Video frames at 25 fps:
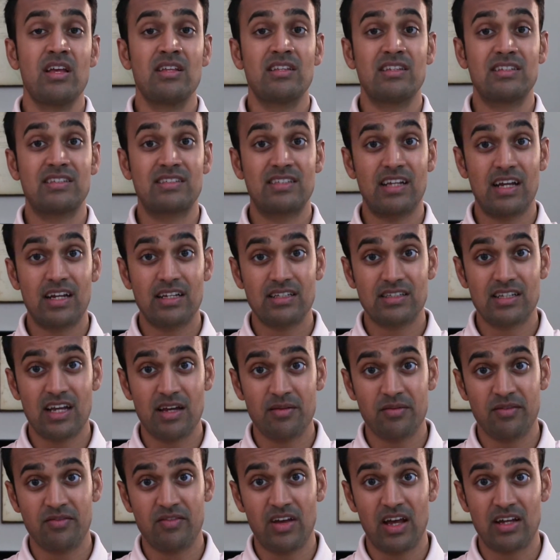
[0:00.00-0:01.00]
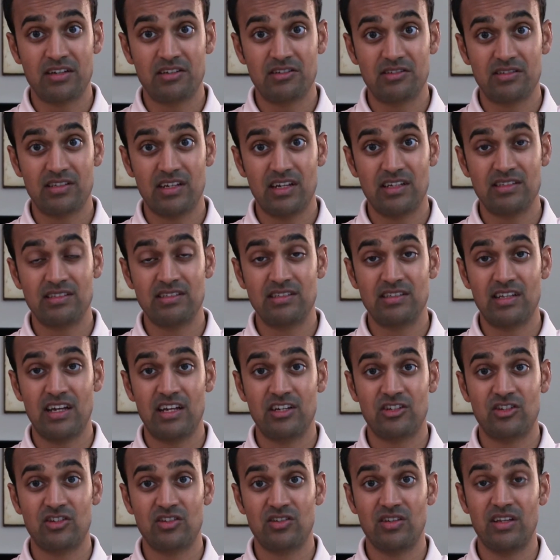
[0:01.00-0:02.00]
The second type of exercise is
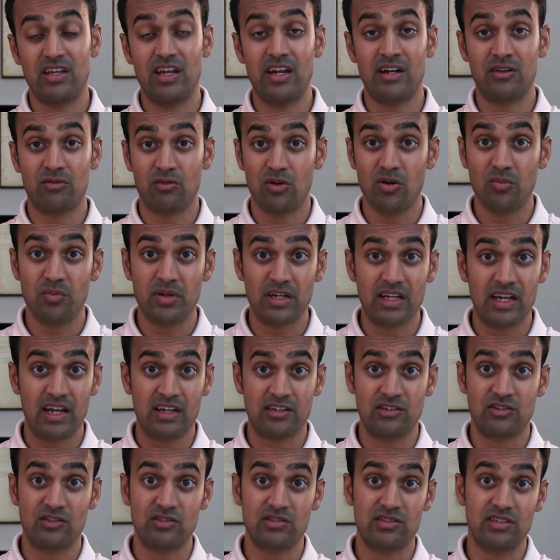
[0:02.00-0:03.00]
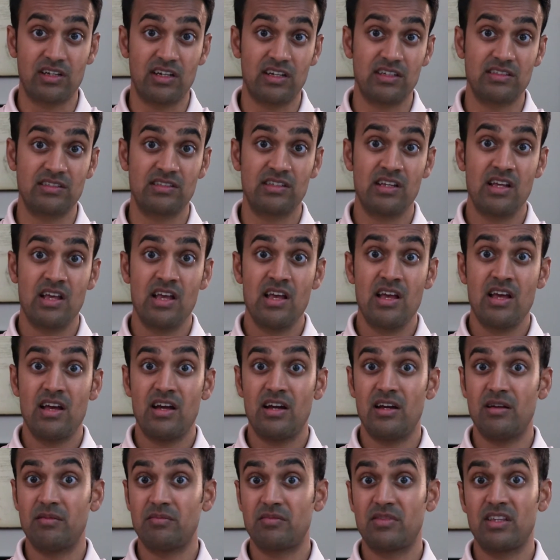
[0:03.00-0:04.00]
actually aerobic exercise.
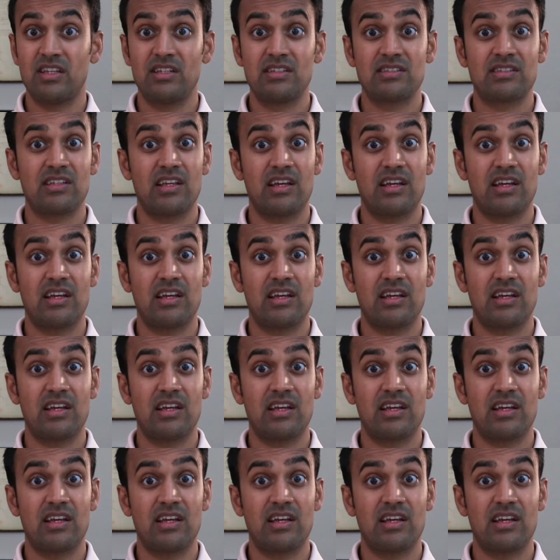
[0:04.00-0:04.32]
Things